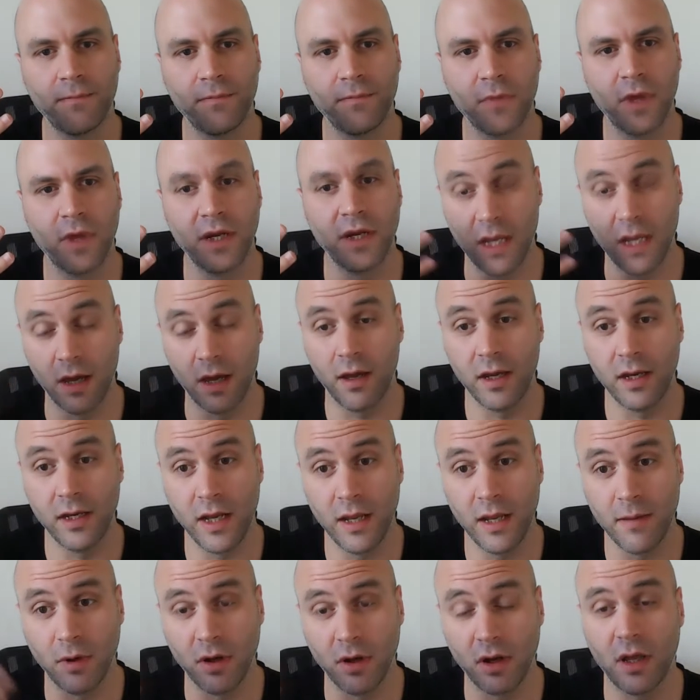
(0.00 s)

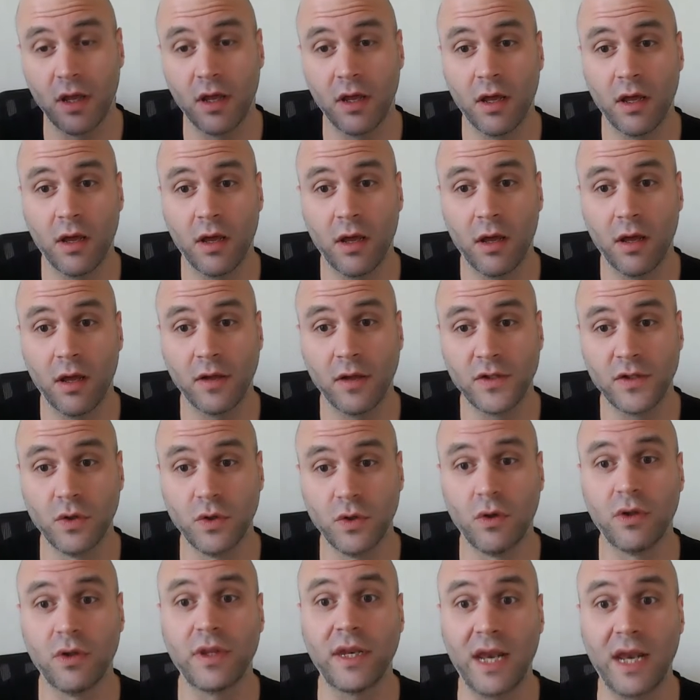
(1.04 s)
enable a
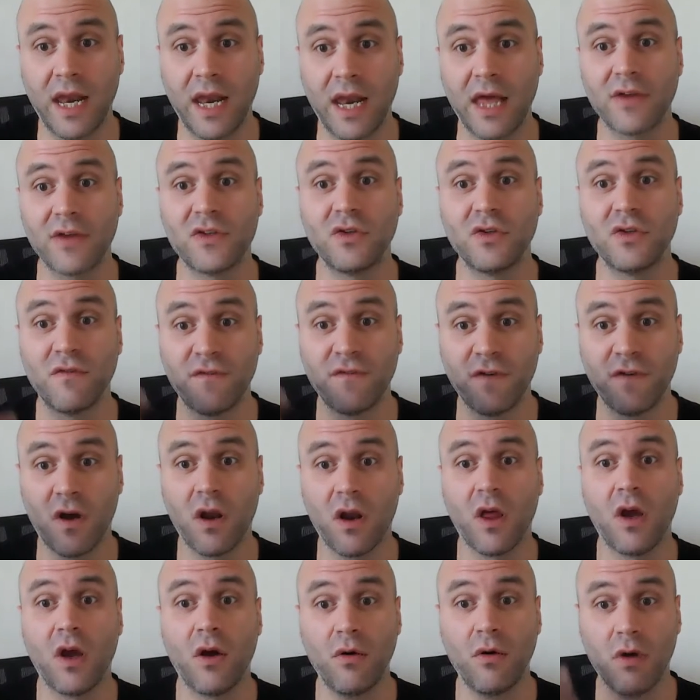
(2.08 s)
tool that allows you to
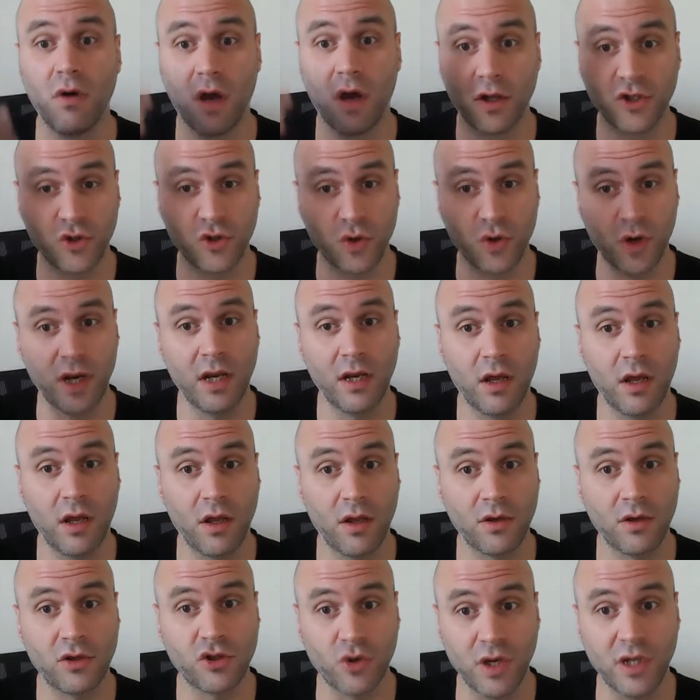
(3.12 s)
follow
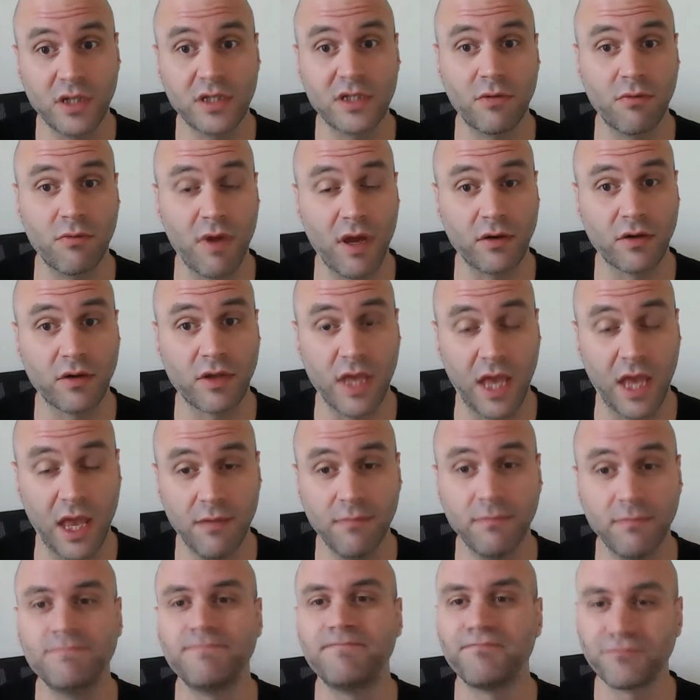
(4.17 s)
trends around the
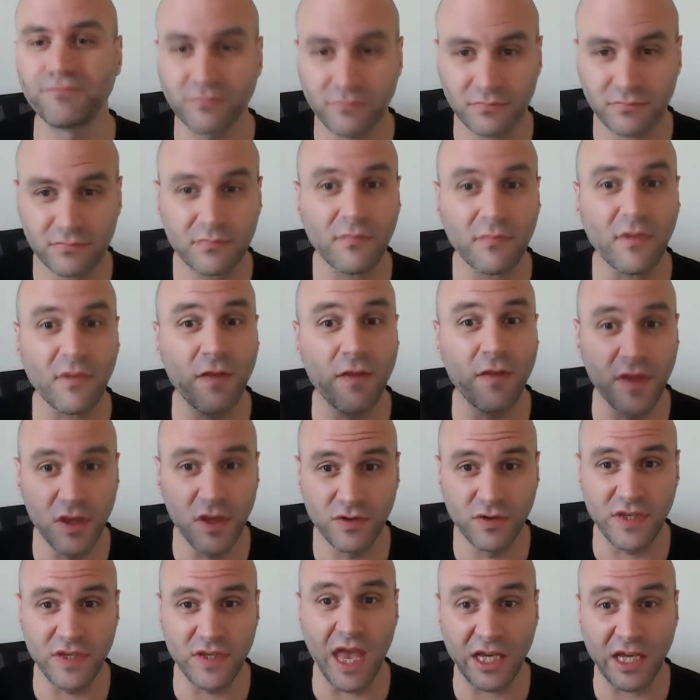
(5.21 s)
game. They
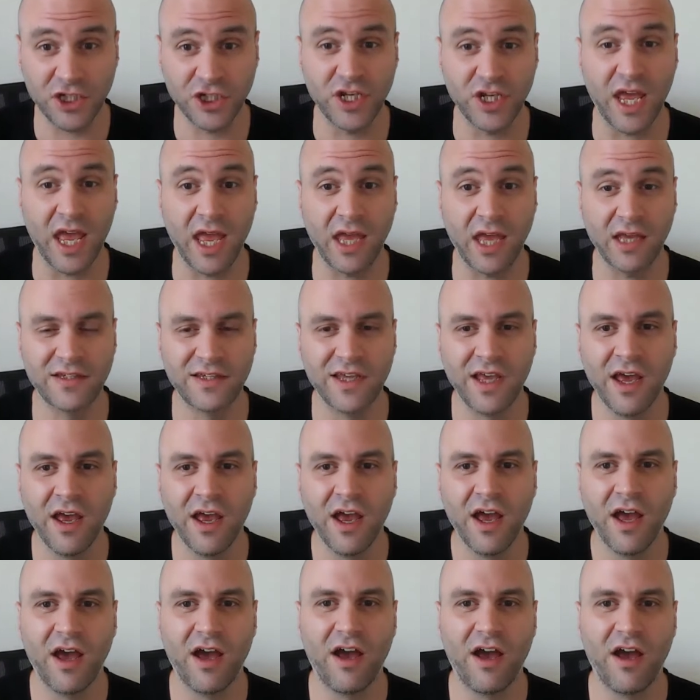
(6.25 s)
use hashtags
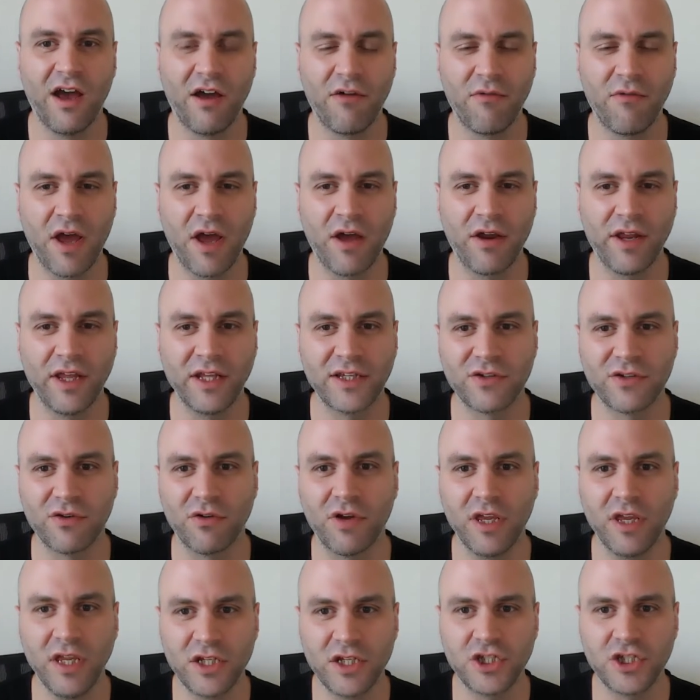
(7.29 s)
around it. So
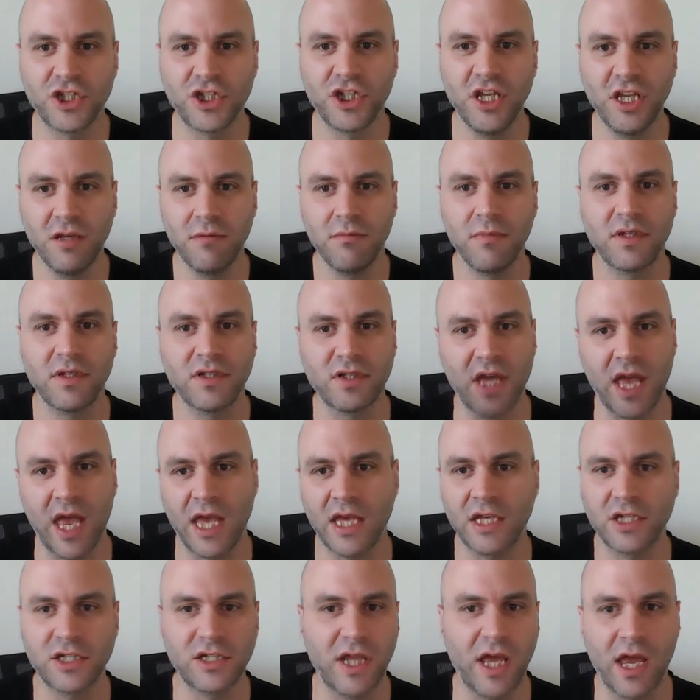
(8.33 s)
each team has a
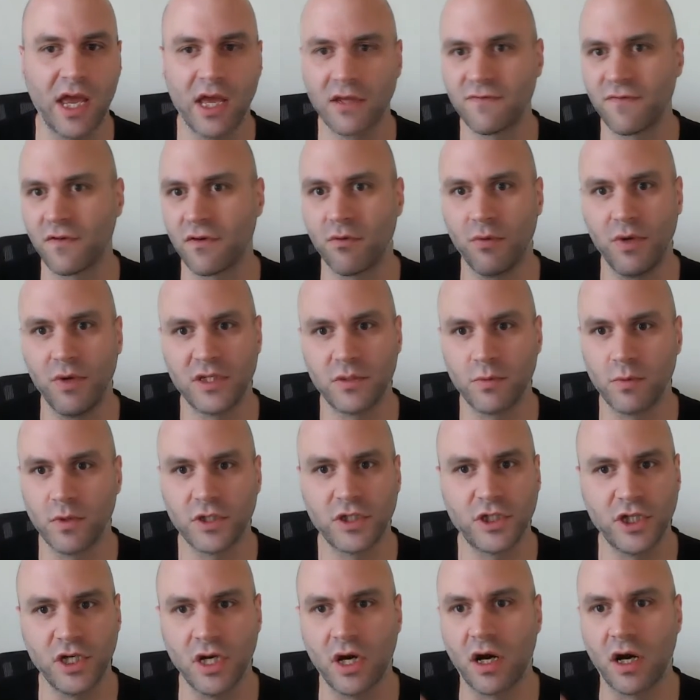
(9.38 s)
hashtag. For Greece, it was
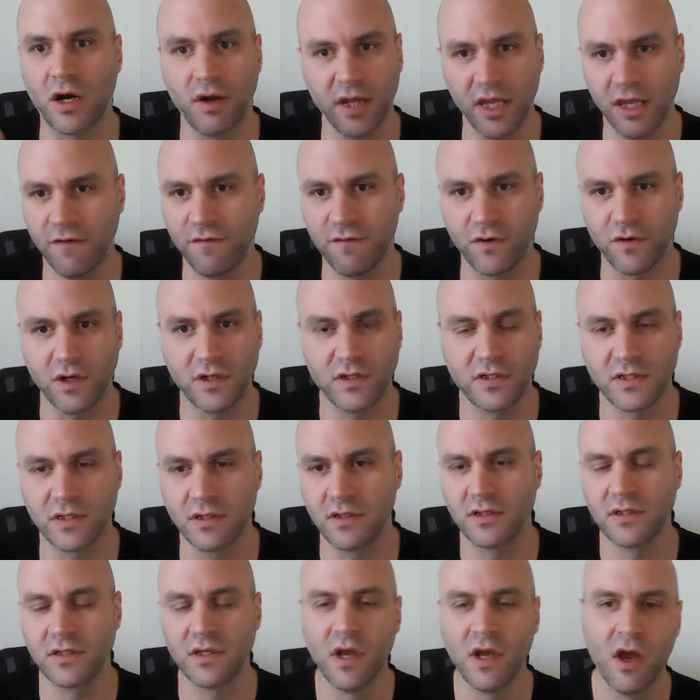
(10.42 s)
GRE, for
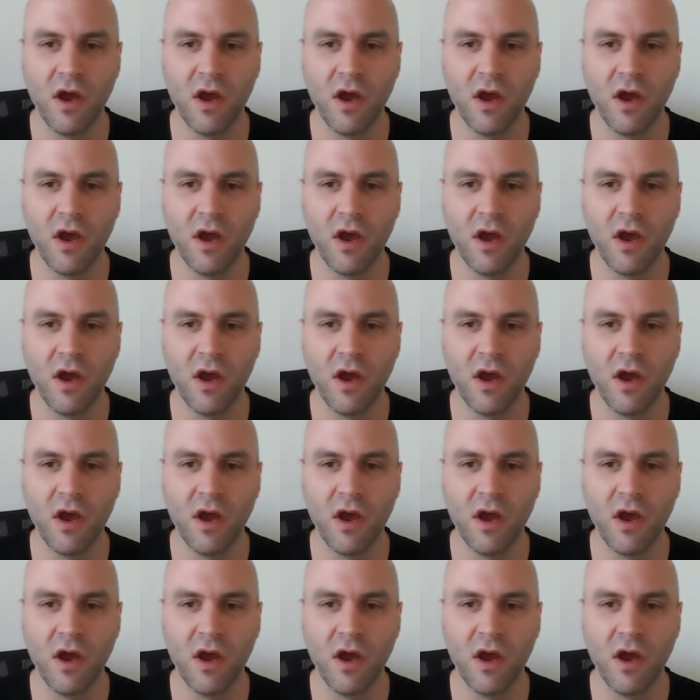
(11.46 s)
instance.